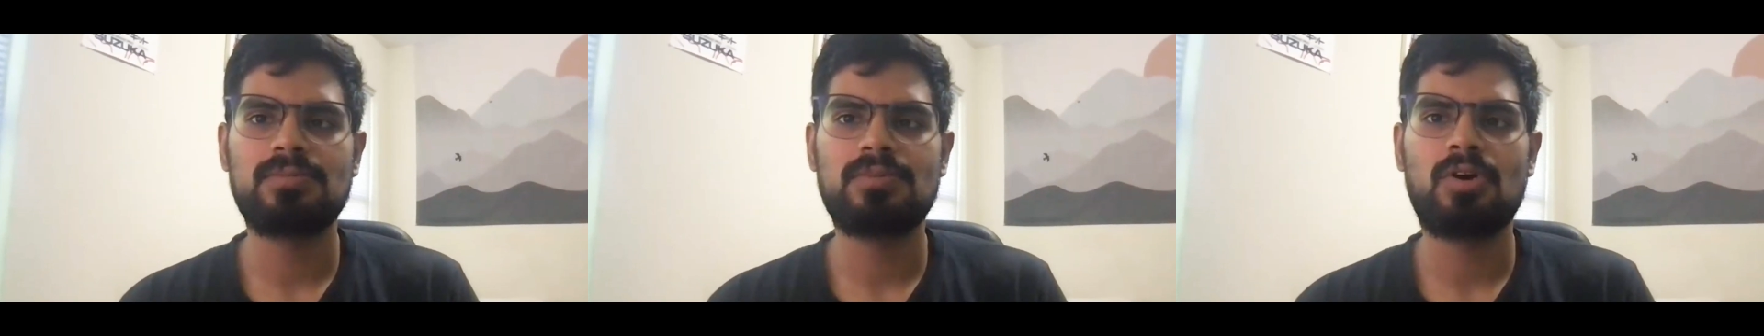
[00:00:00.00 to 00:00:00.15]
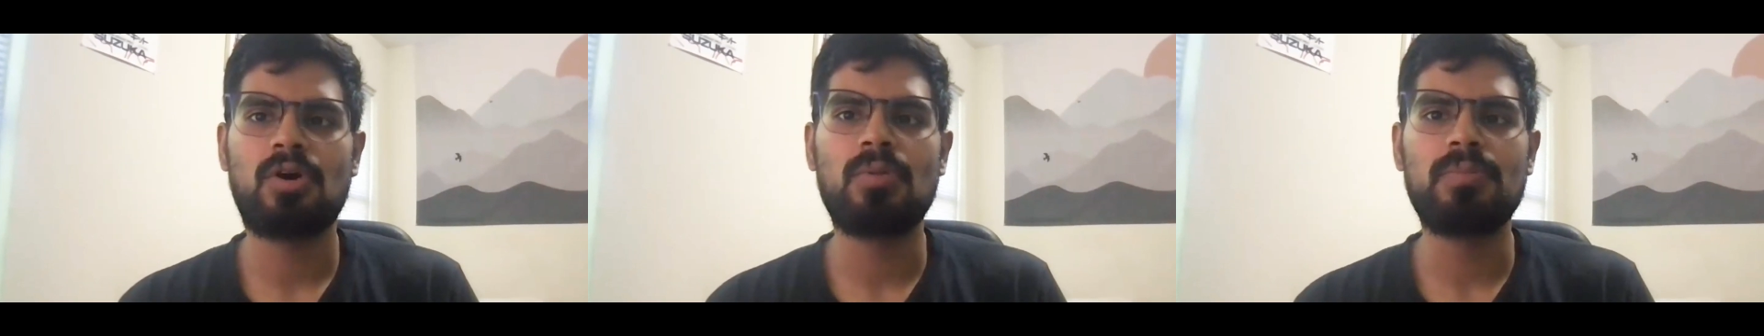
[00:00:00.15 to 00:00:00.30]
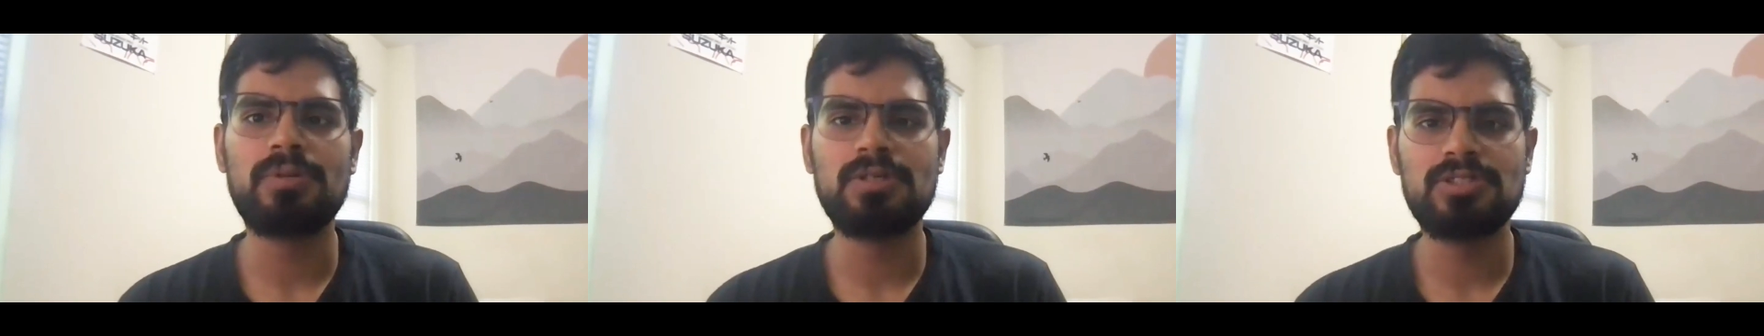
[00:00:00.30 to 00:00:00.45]

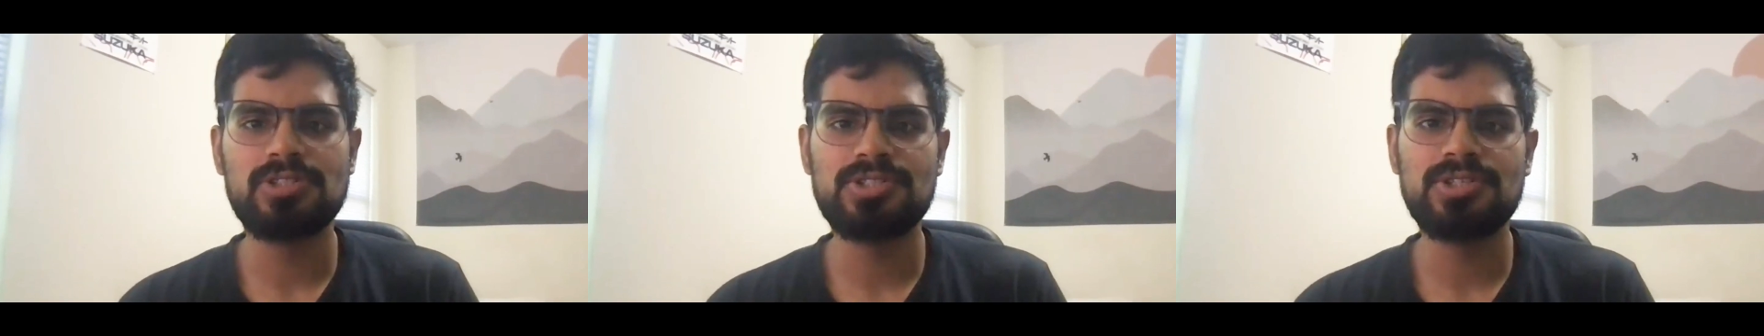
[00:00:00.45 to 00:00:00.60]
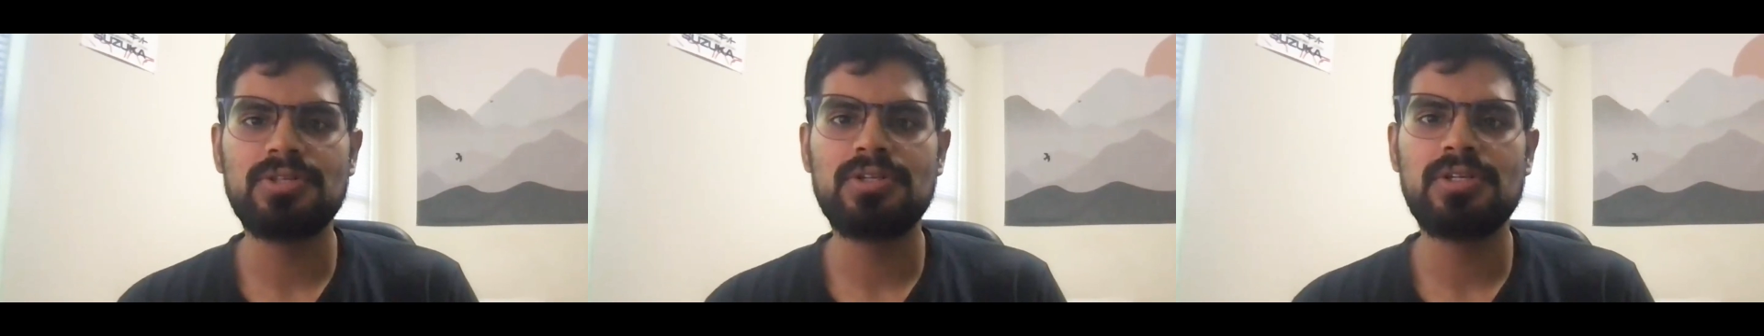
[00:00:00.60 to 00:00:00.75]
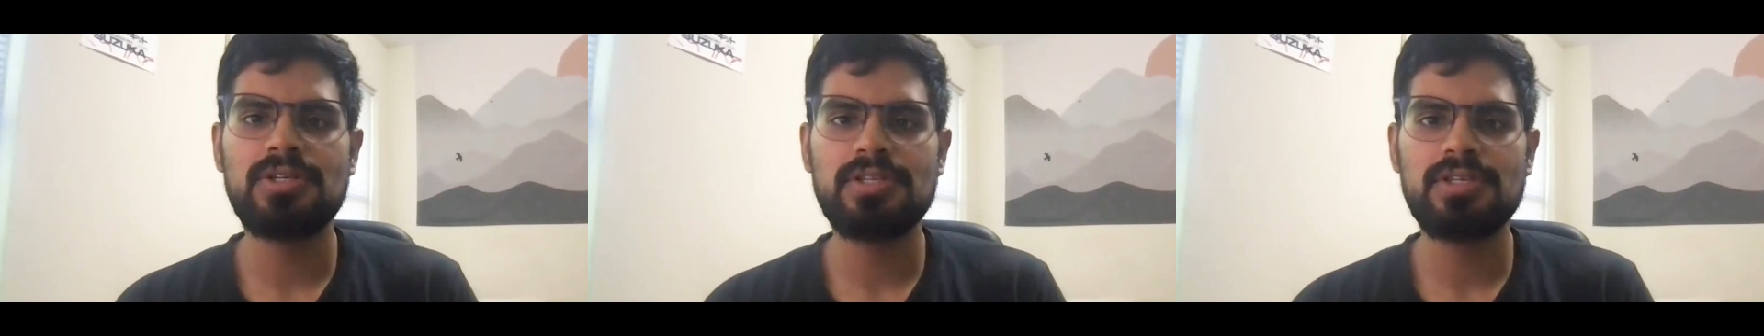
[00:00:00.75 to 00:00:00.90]

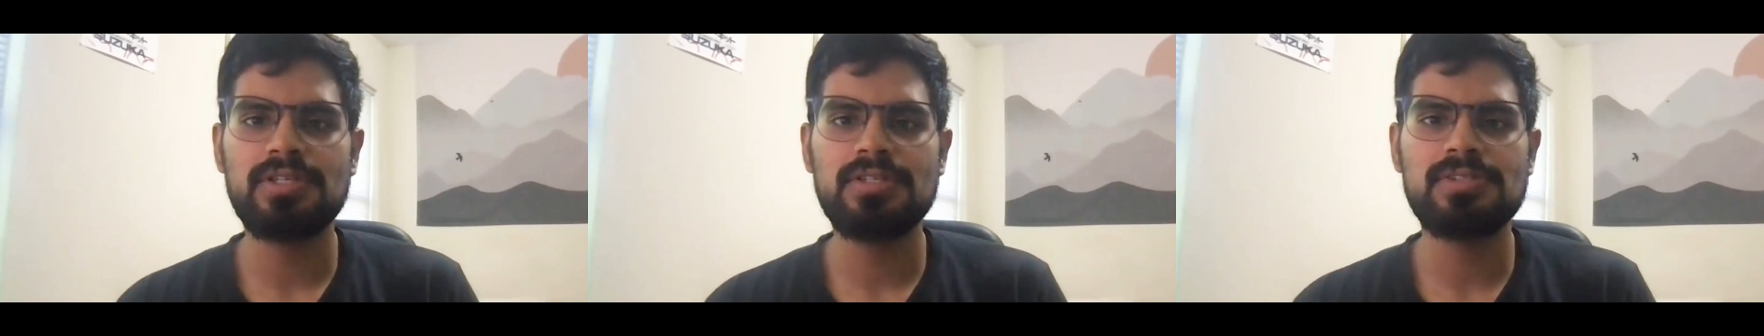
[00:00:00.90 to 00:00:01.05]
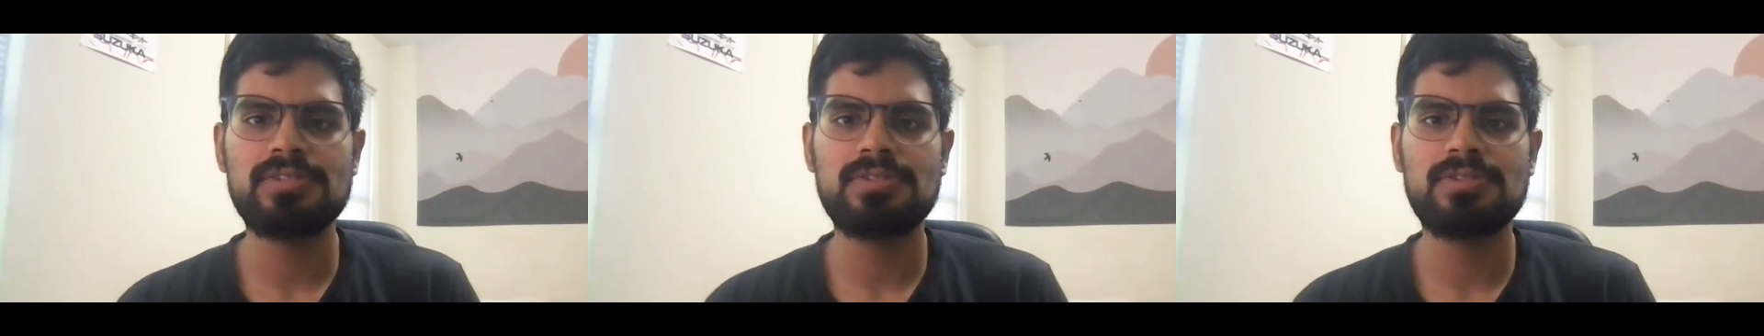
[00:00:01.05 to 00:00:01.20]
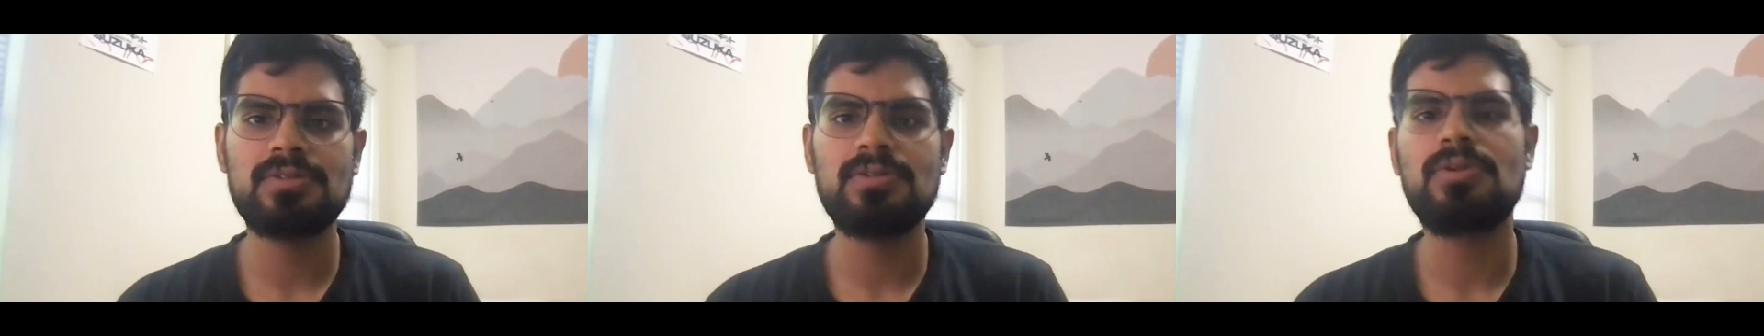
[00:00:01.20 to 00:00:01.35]

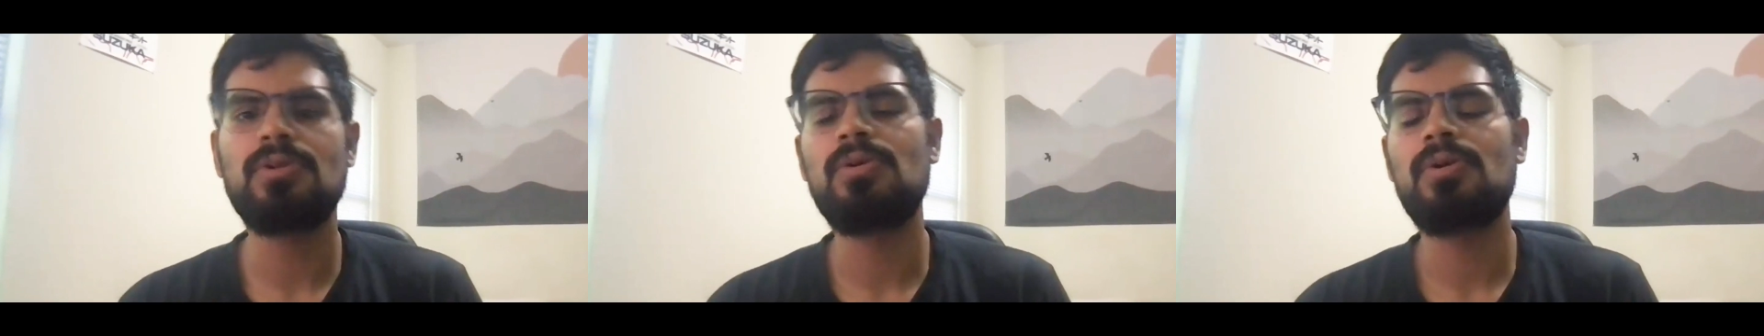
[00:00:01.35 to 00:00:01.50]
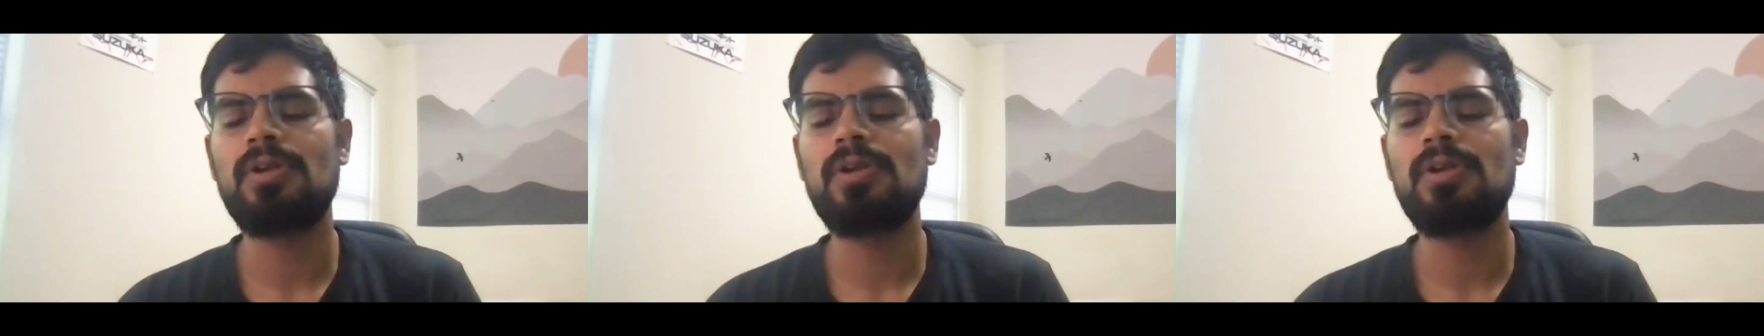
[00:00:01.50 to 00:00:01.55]
opportunities to grow